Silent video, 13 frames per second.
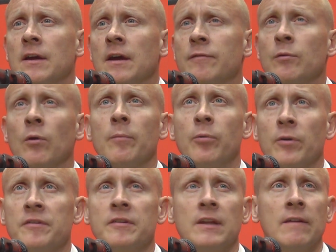If you want to
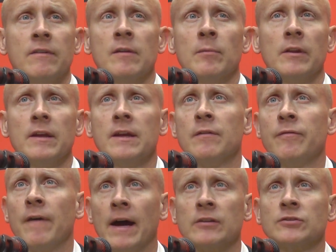put Steven and Malik in
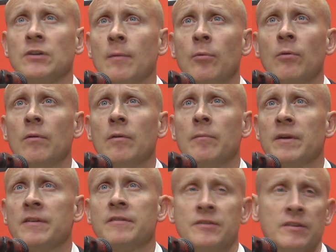foul trouble,
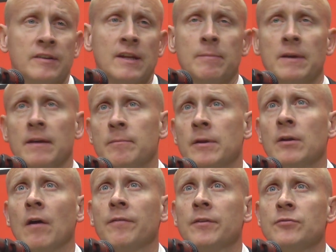that just keep getting
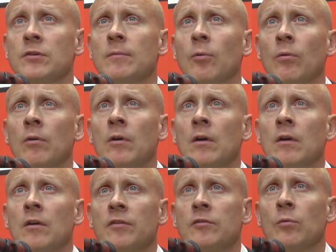beat off the dribble.
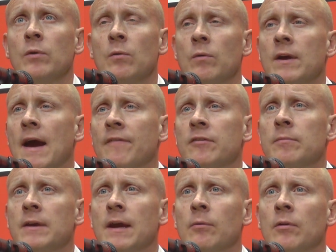So we have to
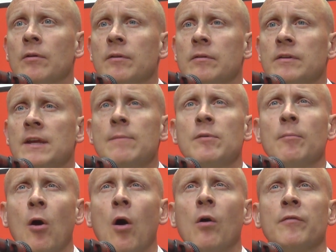be able to keep the
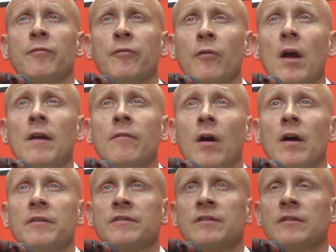ball in front of
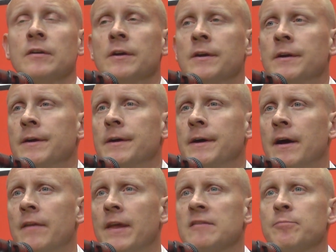us.
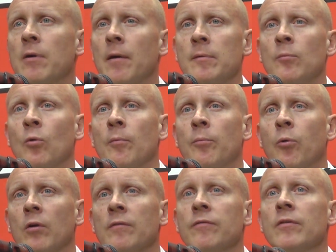And that's probably more
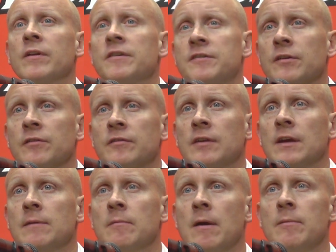important for this year's
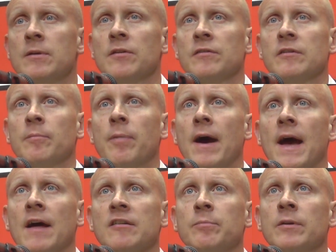team than maybe years of the
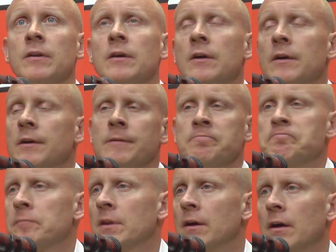past. But
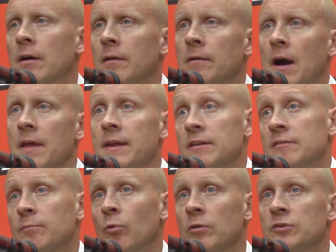I think
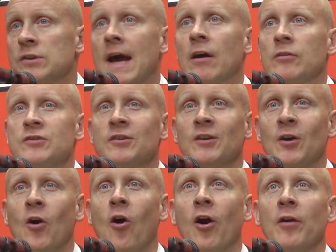it's more challenging to
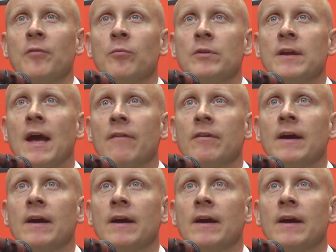guard when you have a